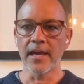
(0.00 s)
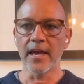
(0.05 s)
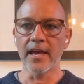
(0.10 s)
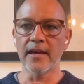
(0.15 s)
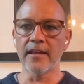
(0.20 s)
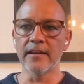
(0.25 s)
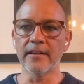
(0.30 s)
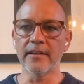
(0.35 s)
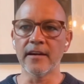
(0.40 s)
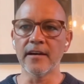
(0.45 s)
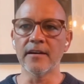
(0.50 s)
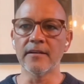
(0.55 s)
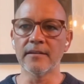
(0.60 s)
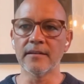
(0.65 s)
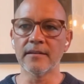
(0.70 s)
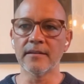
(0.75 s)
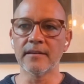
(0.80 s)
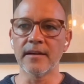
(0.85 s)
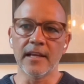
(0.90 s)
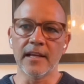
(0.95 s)
and uh
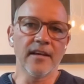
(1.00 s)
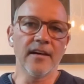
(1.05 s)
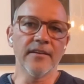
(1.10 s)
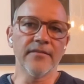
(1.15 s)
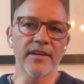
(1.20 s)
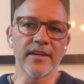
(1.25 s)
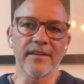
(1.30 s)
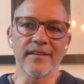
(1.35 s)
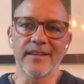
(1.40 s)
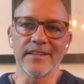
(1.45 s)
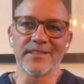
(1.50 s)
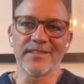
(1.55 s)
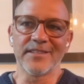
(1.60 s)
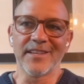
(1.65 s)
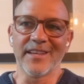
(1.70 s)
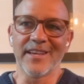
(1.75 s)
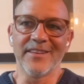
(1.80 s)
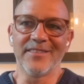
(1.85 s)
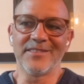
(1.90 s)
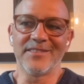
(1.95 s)
i love it it's
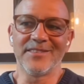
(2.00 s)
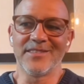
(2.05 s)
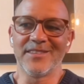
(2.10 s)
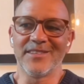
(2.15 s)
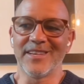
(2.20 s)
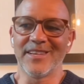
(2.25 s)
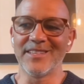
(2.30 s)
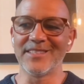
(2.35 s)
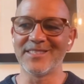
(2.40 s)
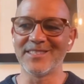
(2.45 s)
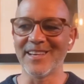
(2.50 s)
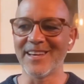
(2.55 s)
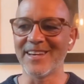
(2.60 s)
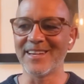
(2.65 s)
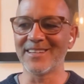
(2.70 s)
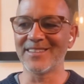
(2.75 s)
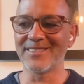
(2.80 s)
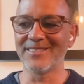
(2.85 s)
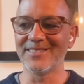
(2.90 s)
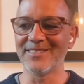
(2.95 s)
it's it's
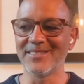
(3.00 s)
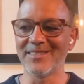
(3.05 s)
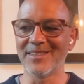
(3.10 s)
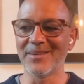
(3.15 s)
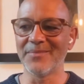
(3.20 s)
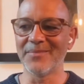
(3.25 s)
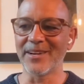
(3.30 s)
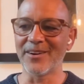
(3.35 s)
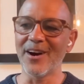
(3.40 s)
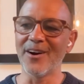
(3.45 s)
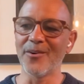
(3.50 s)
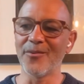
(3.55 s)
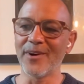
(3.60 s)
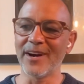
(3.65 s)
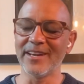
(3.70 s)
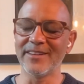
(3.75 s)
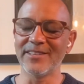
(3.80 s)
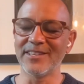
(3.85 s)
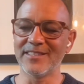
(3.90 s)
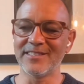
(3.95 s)
like I'm like, oh,
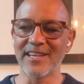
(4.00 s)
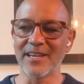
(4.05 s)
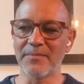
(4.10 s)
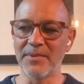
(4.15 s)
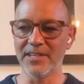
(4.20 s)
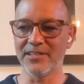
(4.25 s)
why did it take me